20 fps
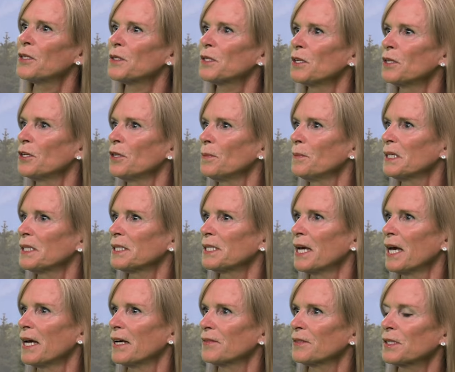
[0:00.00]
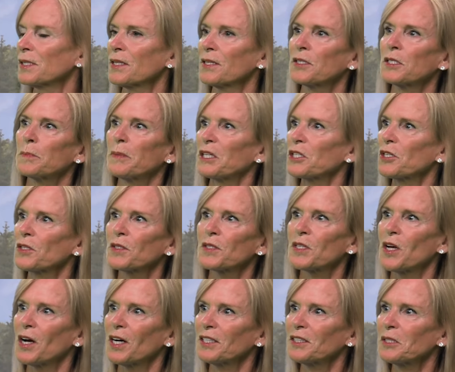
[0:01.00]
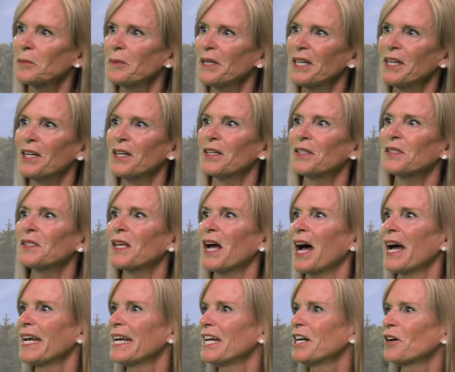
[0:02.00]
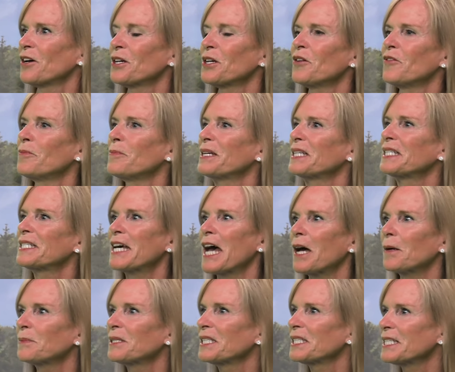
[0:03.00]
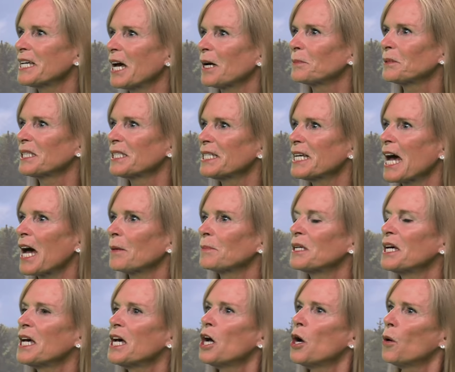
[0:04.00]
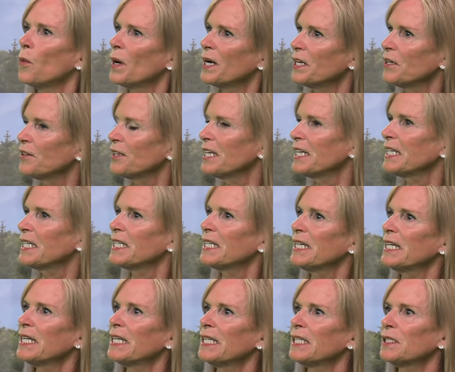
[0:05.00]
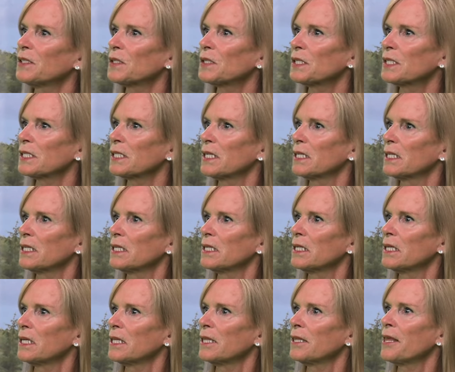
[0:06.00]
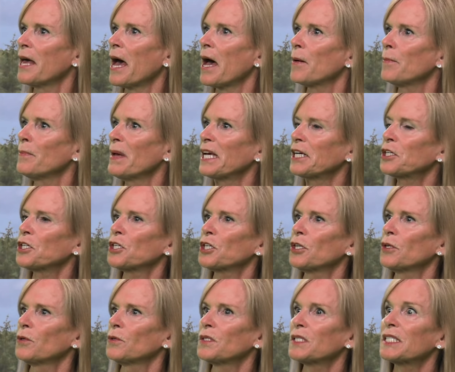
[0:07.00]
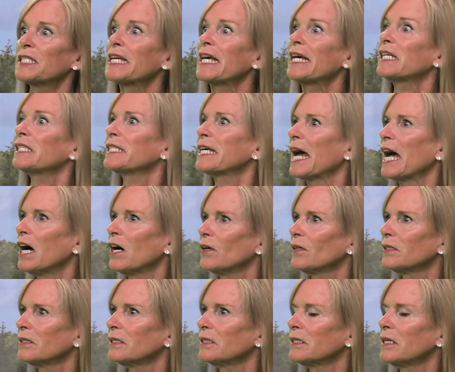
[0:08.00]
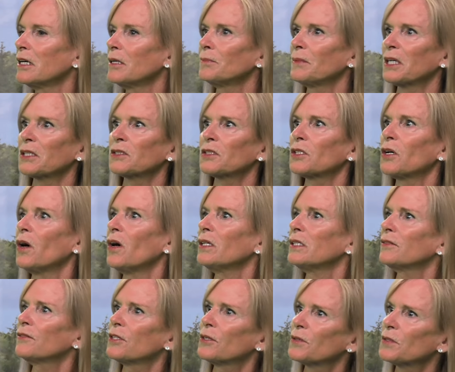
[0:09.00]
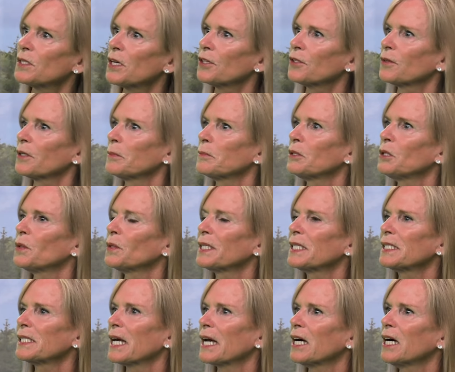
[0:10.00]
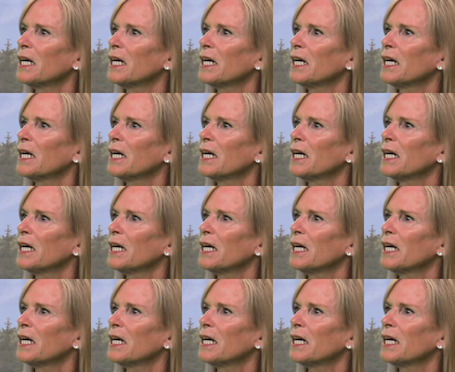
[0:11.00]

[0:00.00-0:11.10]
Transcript: So you must have the special sauce because I hear you've been tapped and tapped and tapped. What do you think it is that makes you stand out amongst all of those other employees at